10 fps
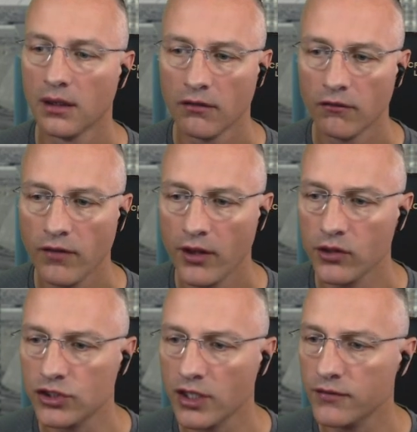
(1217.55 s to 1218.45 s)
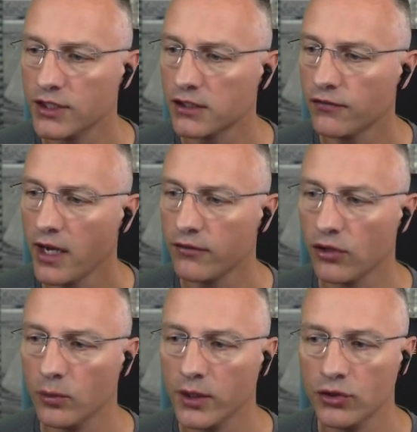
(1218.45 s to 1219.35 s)
Value 765,
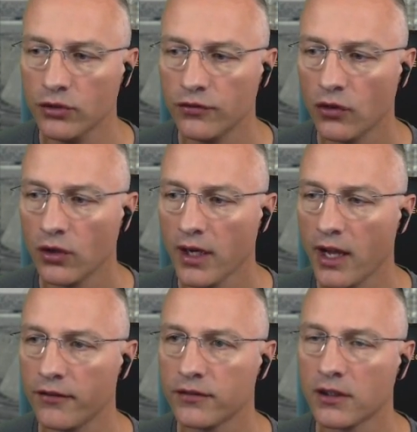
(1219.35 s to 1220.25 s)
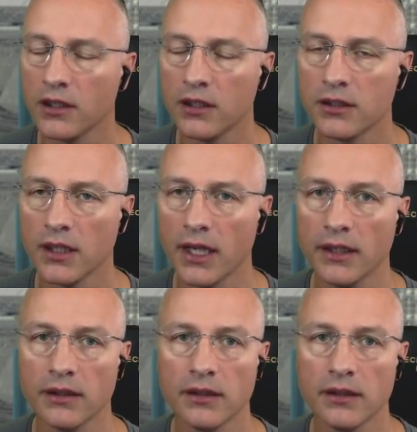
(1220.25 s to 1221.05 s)
runway 24 left, cleared to land.